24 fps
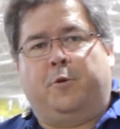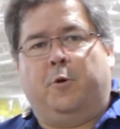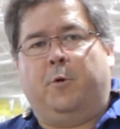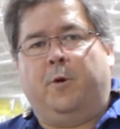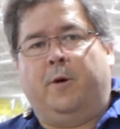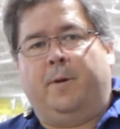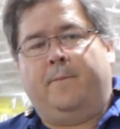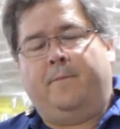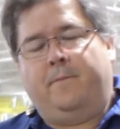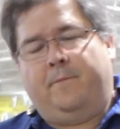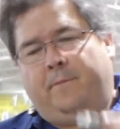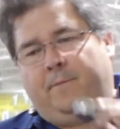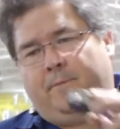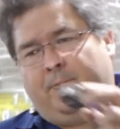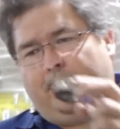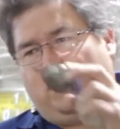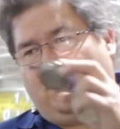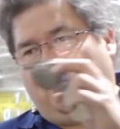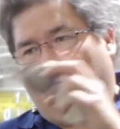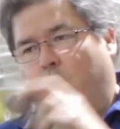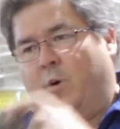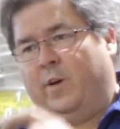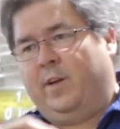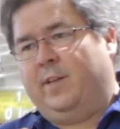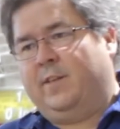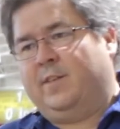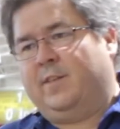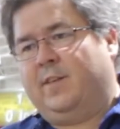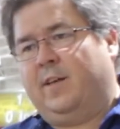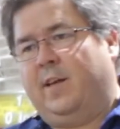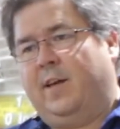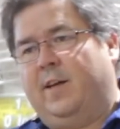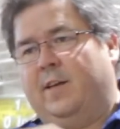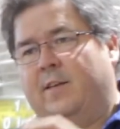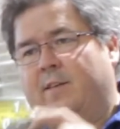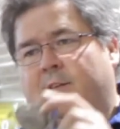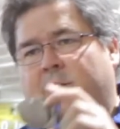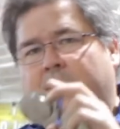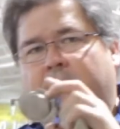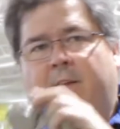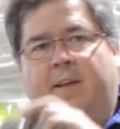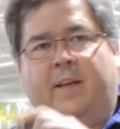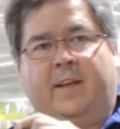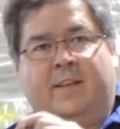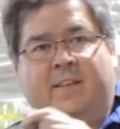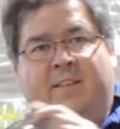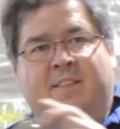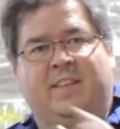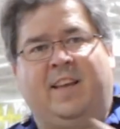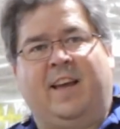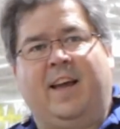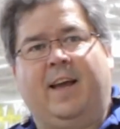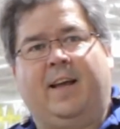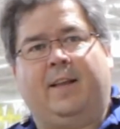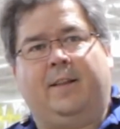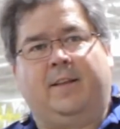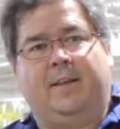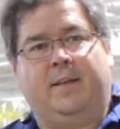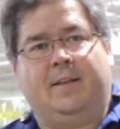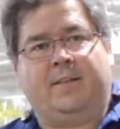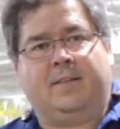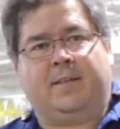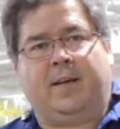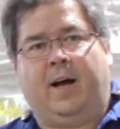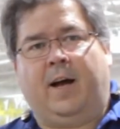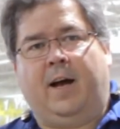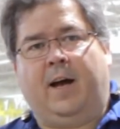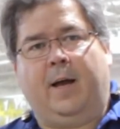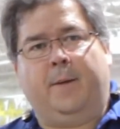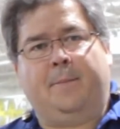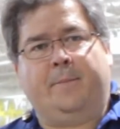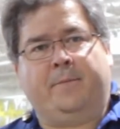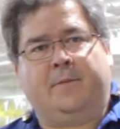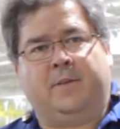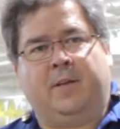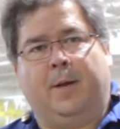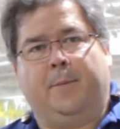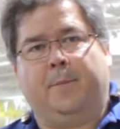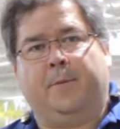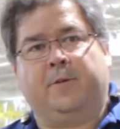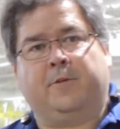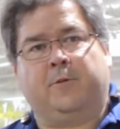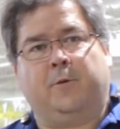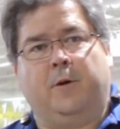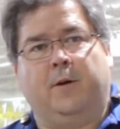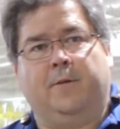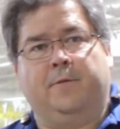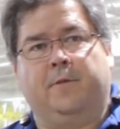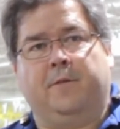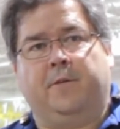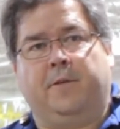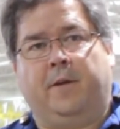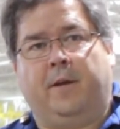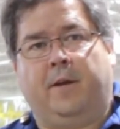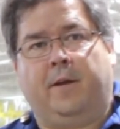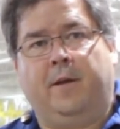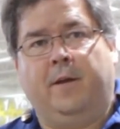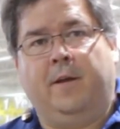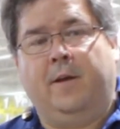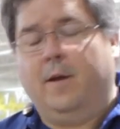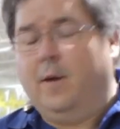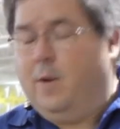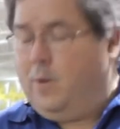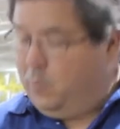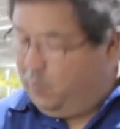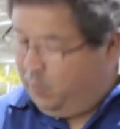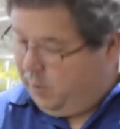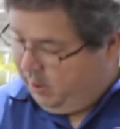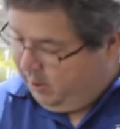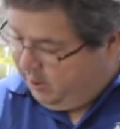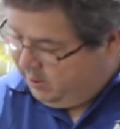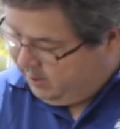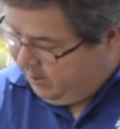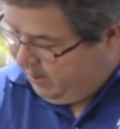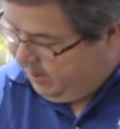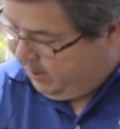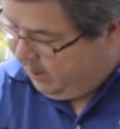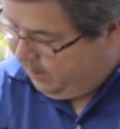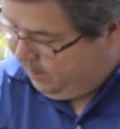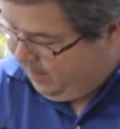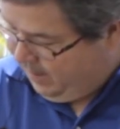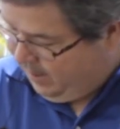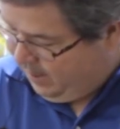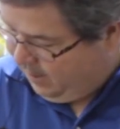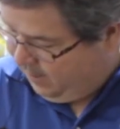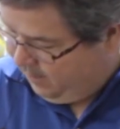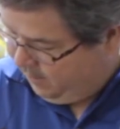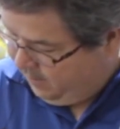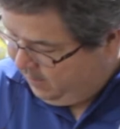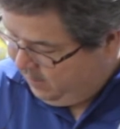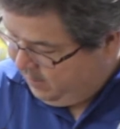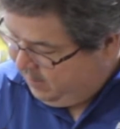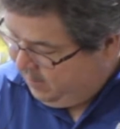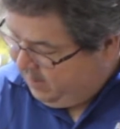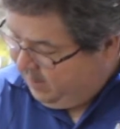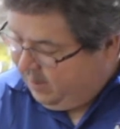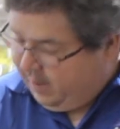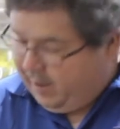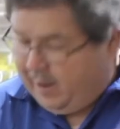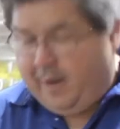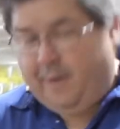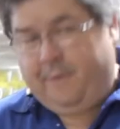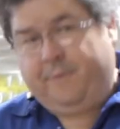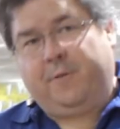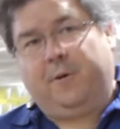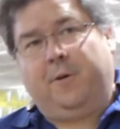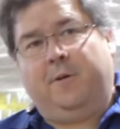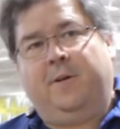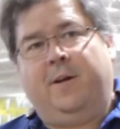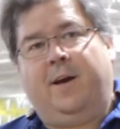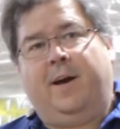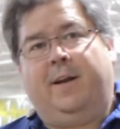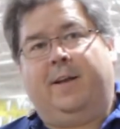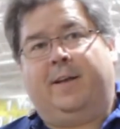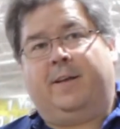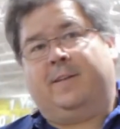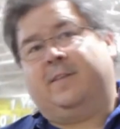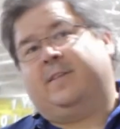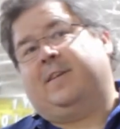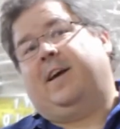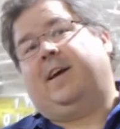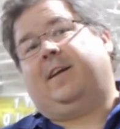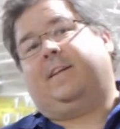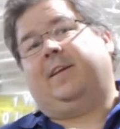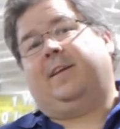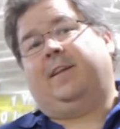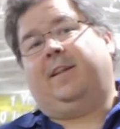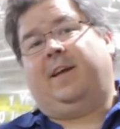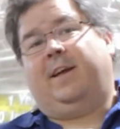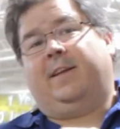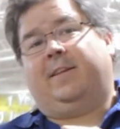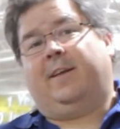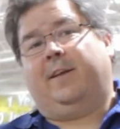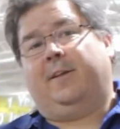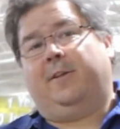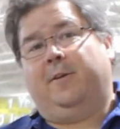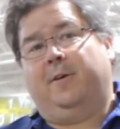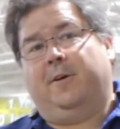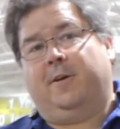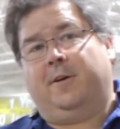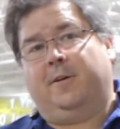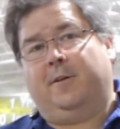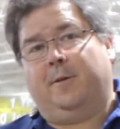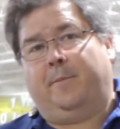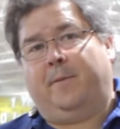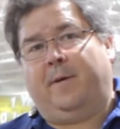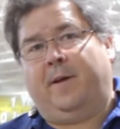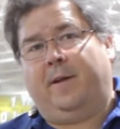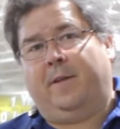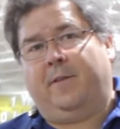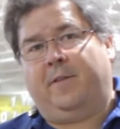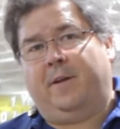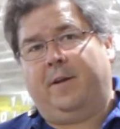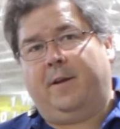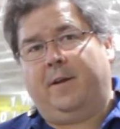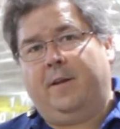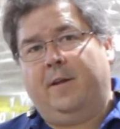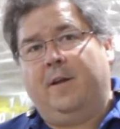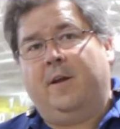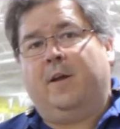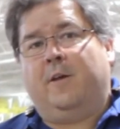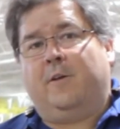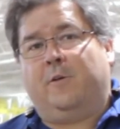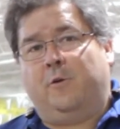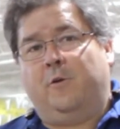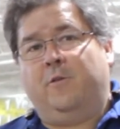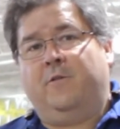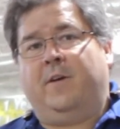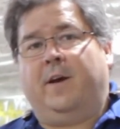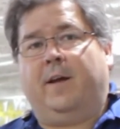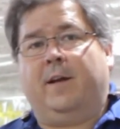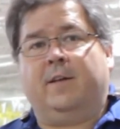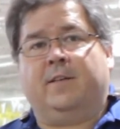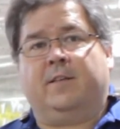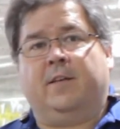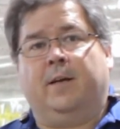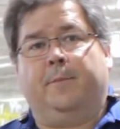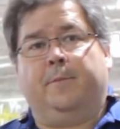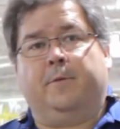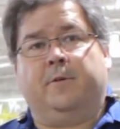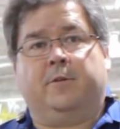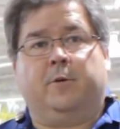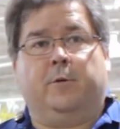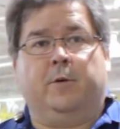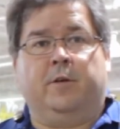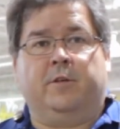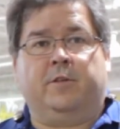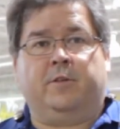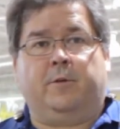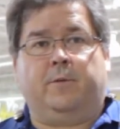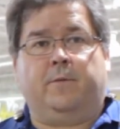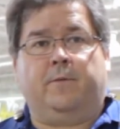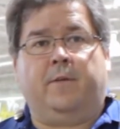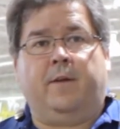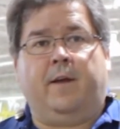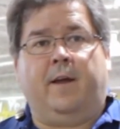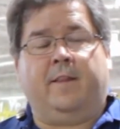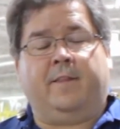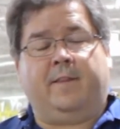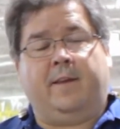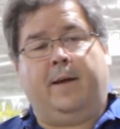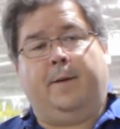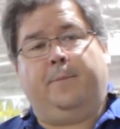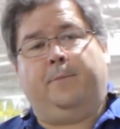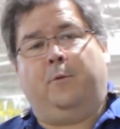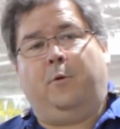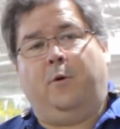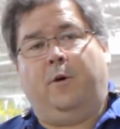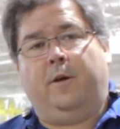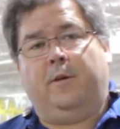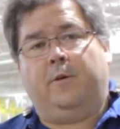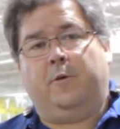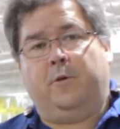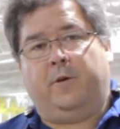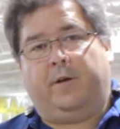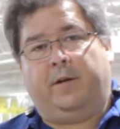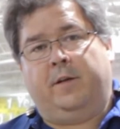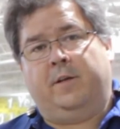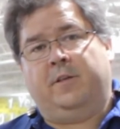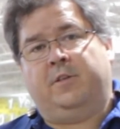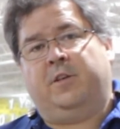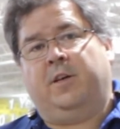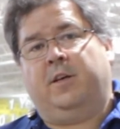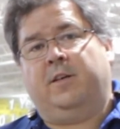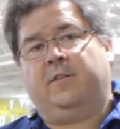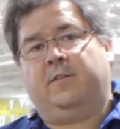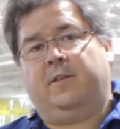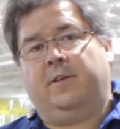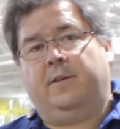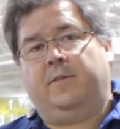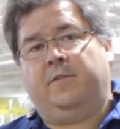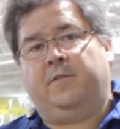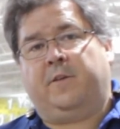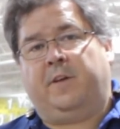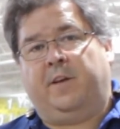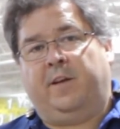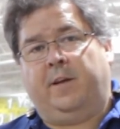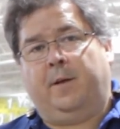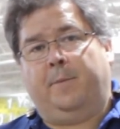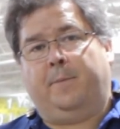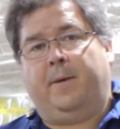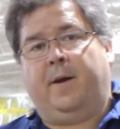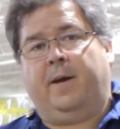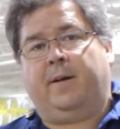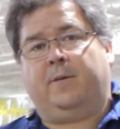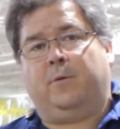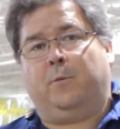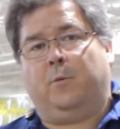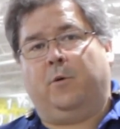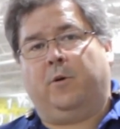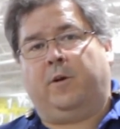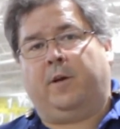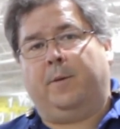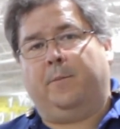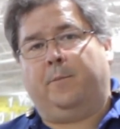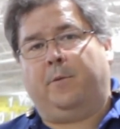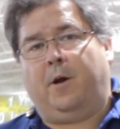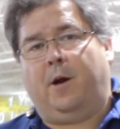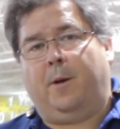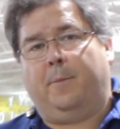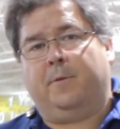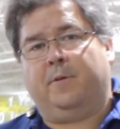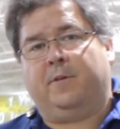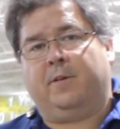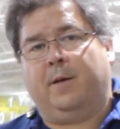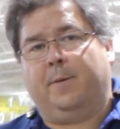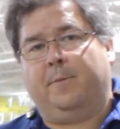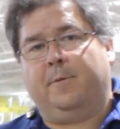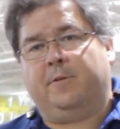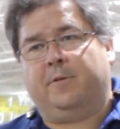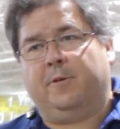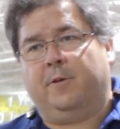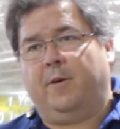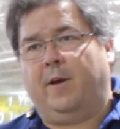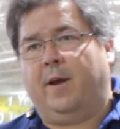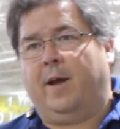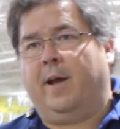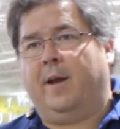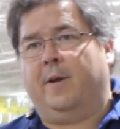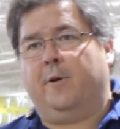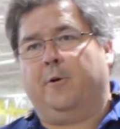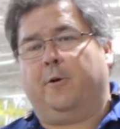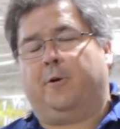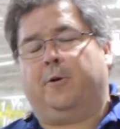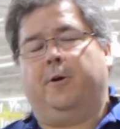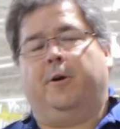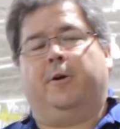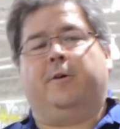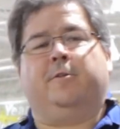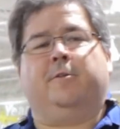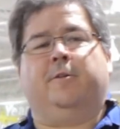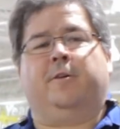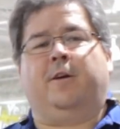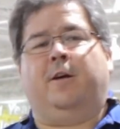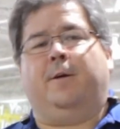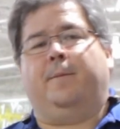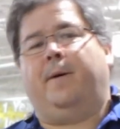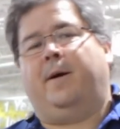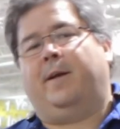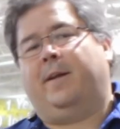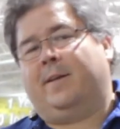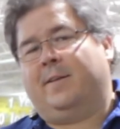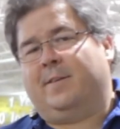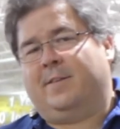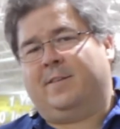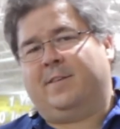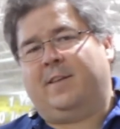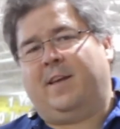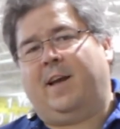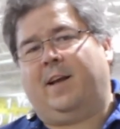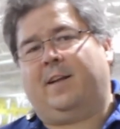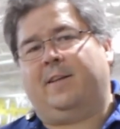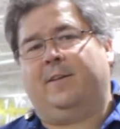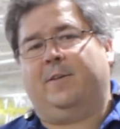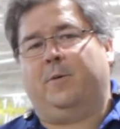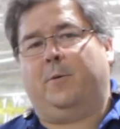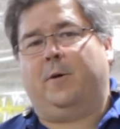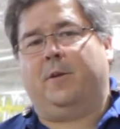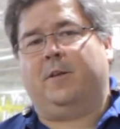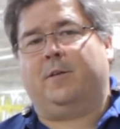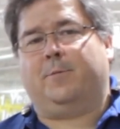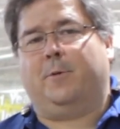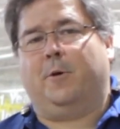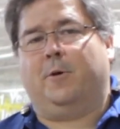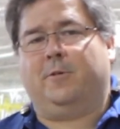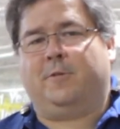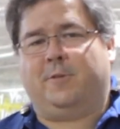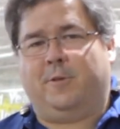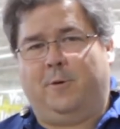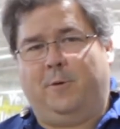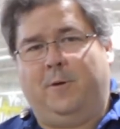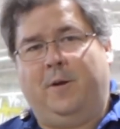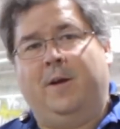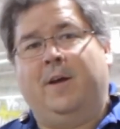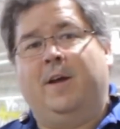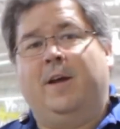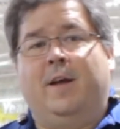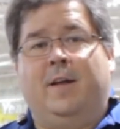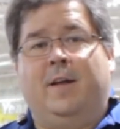Do it what it says, exactly, time, temperature, everything. When you take them out, if they're not exactly like they look on the painting, you've got a temperature issue. At that point, you can adjust it and get it back to working proper temperature, and your cookies will come out exactly the way they're supposed to.